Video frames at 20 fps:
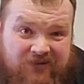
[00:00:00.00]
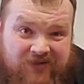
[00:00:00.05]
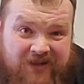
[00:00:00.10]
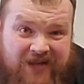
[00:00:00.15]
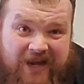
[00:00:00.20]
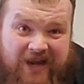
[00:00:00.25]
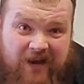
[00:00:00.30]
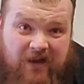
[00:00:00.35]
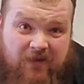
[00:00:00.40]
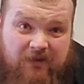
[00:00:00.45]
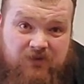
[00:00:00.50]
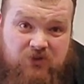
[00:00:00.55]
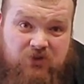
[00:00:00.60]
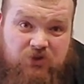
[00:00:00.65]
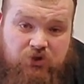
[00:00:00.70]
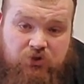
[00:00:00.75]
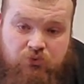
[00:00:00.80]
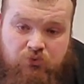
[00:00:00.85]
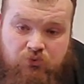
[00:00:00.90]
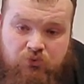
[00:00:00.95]
really have
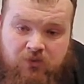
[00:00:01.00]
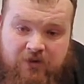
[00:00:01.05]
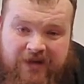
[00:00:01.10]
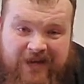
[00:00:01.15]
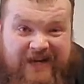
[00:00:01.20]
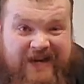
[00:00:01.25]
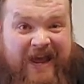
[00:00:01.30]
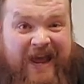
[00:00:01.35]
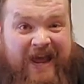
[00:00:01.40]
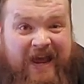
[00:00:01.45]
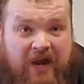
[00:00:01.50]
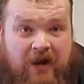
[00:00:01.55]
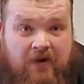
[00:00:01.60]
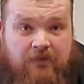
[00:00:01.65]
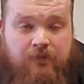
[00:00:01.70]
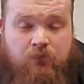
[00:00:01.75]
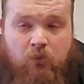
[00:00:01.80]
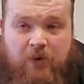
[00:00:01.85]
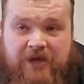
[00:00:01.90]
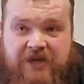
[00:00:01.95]

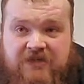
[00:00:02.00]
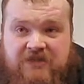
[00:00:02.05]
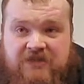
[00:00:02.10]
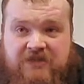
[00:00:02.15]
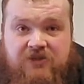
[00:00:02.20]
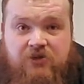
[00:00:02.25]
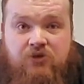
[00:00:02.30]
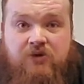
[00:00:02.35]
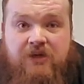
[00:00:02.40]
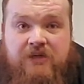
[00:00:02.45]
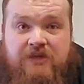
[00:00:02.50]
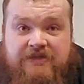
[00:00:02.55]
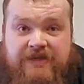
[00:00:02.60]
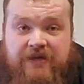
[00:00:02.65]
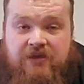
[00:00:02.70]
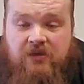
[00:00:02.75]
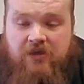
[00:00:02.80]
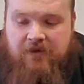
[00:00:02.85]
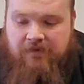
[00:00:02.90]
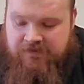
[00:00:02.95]
2.5 ways that you can
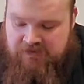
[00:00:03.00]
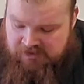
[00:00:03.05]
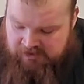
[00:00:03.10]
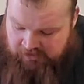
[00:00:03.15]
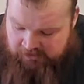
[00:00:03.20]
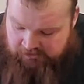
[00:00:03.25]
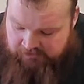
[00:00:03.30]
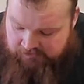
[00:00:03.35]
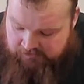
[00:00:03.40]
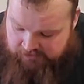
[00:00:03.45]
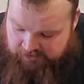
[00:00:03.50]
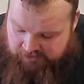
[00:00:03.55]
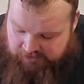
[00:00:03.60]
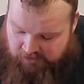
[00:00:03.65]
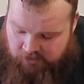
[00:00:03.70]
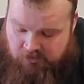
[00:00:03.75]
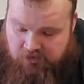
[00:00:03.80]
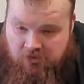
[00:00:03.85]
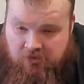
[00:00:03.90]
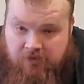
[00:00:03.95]
deadlift: the
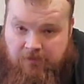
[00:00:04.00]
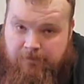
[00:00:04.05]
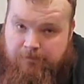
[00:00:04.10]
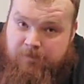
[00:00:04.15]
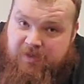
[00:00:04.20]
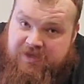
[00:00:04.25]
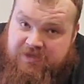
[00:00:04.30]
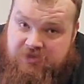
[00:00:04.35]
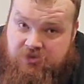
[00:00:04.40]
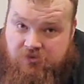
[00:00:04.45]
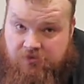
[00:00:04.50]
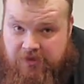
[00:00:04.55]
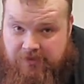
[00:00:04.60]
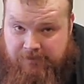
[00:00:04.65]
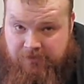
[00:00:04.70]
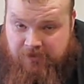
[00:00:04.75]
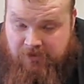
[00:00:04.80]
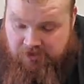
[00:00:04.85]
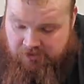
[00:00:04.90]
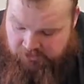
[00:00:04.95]
mixed grip,
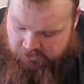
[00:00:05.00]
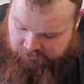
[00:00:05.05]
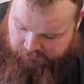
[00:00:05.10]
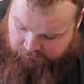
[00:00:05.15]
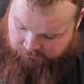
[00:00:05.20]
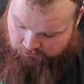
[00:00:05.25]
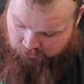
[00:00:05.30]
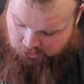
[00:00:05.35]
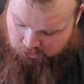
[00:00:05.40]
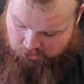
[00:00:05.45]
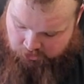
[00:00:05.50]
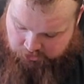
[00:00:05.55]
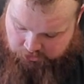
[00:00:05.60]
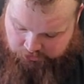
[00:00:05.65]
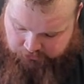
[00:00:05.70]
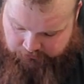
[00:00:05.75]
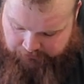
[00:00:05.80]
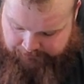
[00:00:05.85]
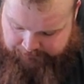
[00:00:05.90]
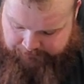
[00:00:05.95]
the
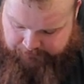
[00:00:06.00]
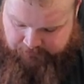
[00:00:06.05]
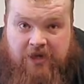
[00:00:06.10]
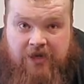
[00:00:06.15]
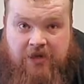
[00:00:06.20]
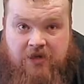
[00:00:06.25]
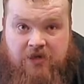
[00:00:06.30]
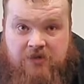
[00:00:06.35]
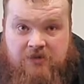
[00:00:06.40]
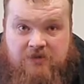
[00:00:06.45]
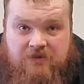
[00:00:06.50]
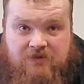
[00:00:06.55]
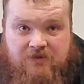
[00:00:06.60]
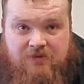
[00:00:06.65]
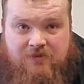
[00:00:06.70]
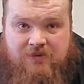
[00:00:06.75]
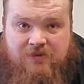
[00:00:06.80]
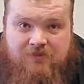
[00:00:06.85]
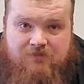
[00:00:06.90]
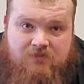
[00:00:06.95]
hook grip, and
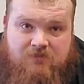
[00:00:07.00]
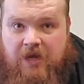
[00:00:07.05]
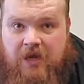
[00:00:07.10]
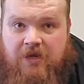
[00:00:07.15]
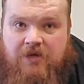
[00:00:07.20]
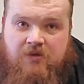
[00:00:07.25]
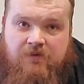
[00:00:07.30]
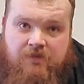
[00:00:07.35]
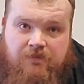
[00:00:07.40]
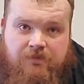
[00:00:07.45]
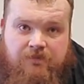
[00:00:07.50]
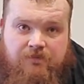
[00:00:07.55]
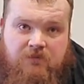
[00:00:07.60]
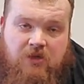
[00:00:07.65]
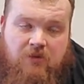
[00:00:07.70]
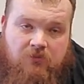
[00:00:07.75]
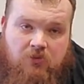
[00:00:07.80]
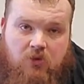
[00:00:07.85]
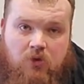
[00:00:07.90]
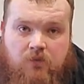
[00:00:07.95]
the kind of
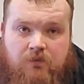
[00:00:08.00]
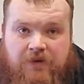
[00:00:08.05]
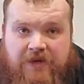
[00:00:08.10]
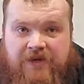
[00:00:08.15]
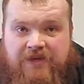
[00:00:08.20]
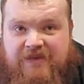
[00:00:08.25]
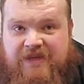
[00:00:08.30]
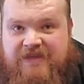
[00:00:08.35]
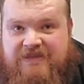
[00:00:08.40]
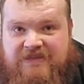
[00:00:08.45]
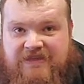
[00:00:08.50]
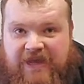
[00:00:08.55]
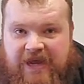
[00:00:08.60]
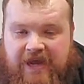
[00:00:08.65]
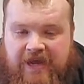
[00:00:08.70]
double overhand. That's the